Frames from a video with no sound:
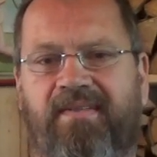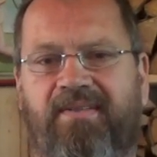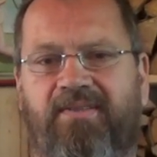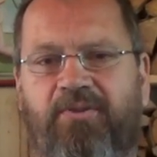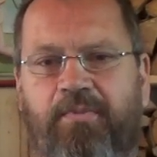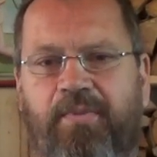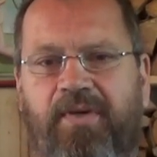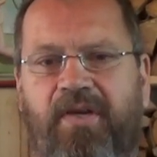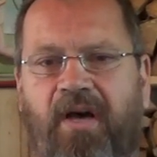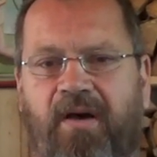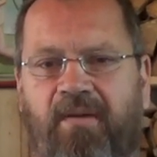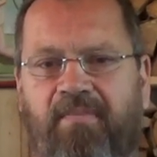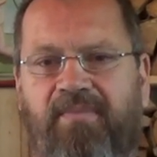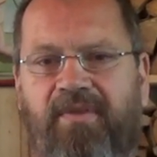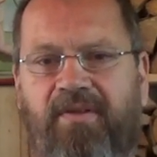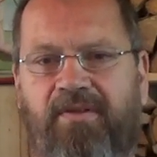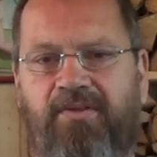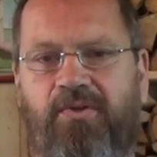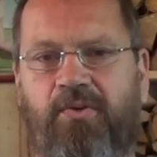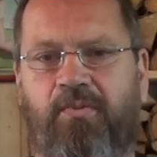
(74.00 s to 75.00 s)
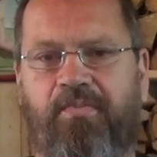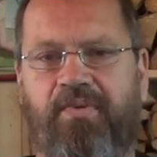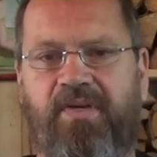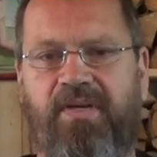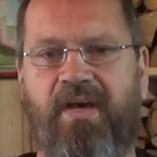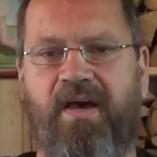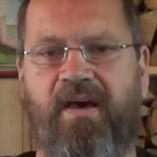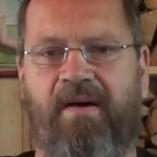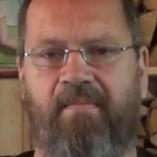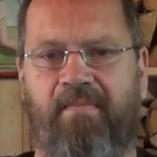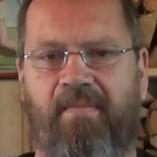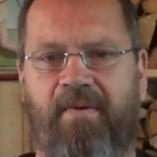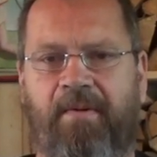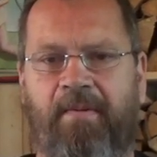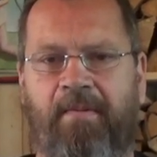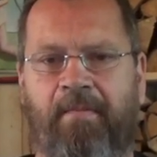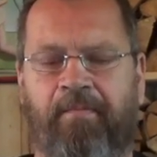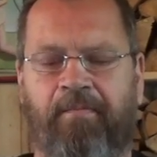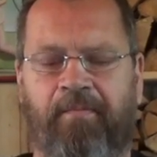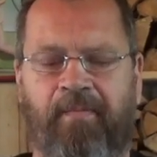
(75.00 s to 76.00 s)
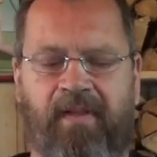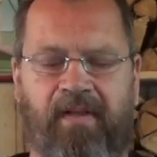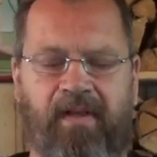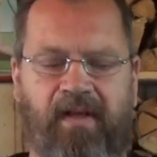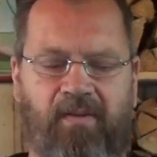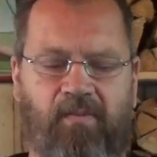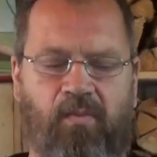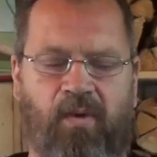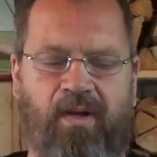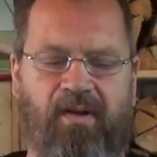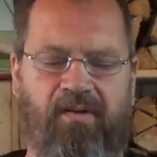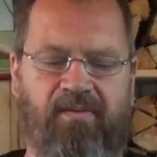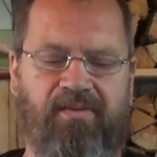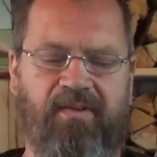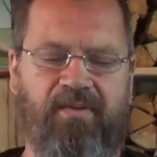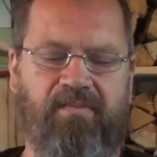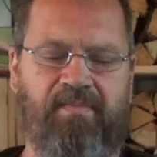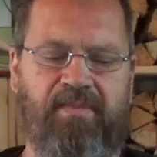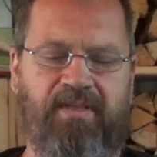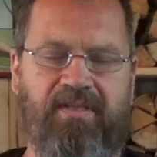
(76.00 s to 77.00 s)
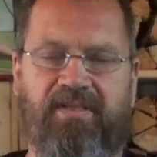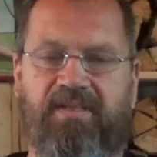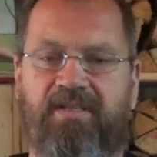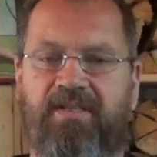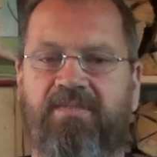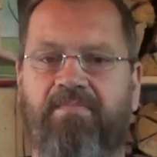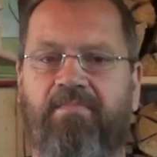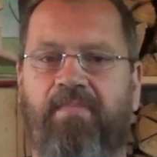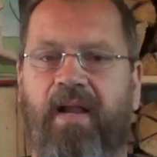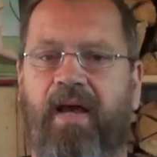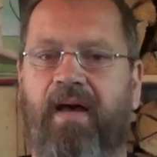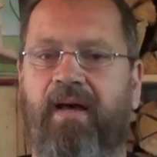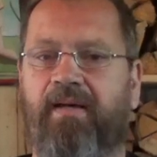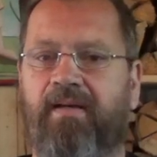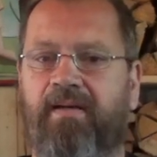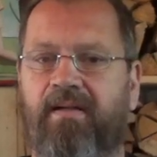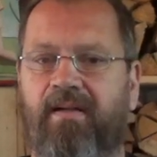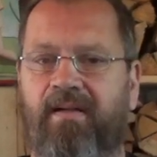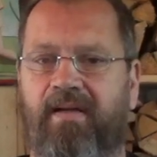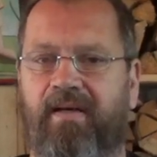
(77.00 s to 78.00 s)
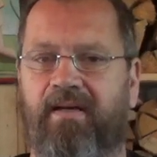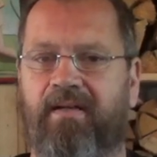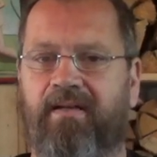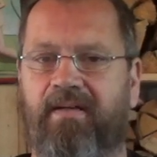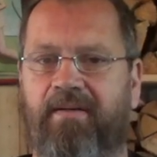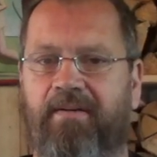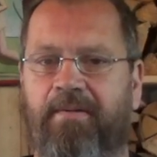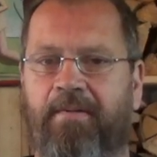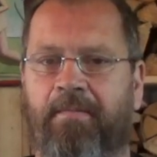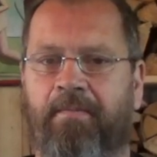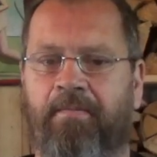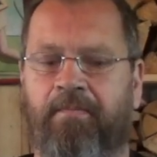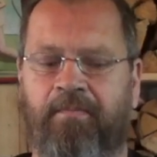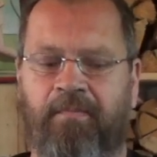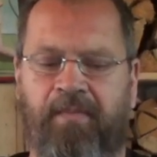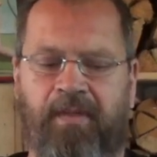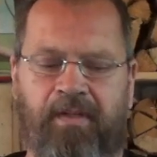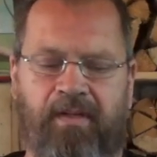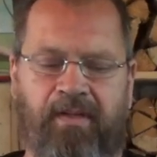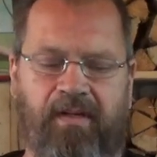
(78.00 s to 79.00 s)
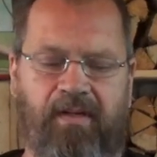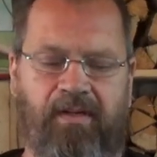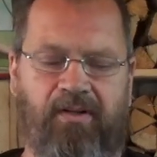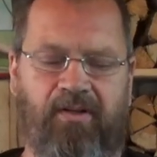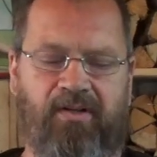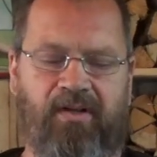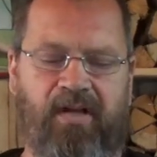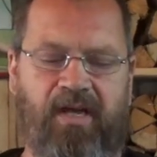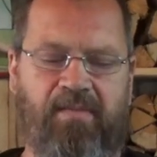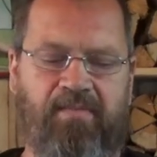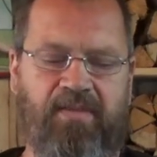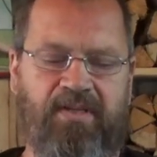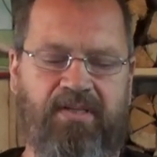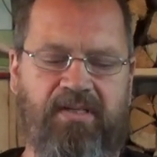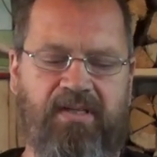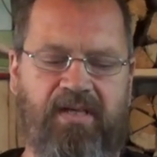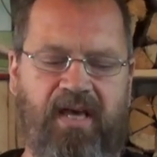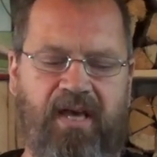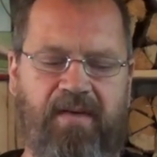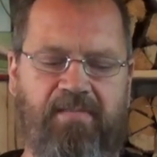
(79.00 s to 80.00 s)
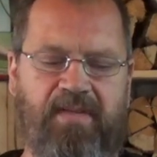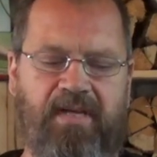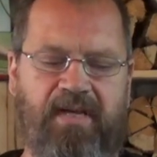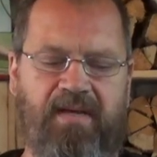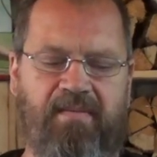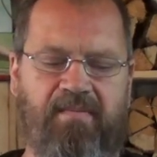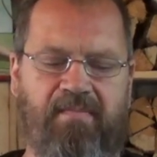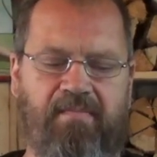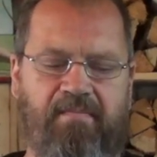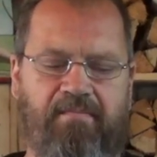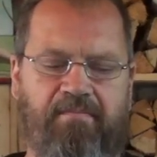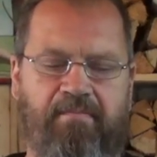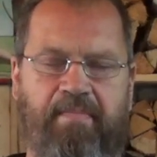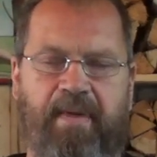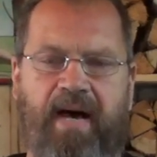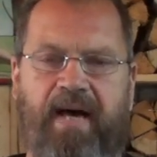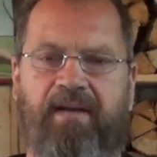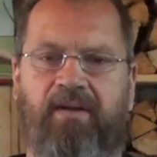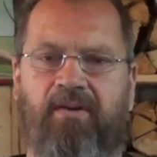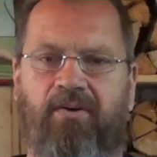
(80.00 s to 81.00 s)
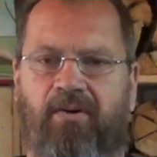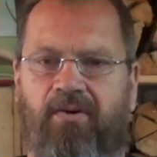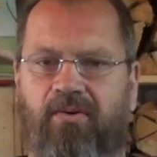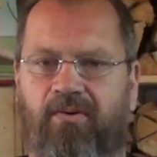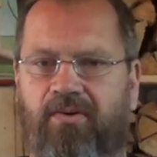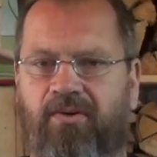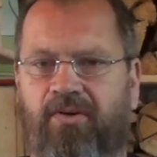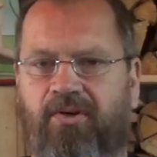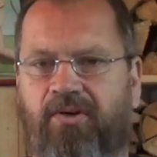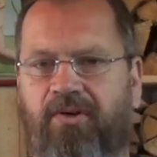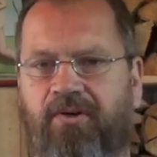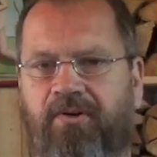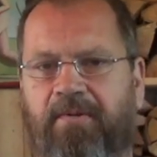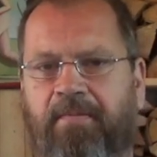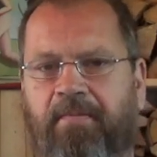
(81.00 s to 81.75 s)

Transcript: to become the new PM. And one of them is this black lady. And her name is Kemi Badenoch.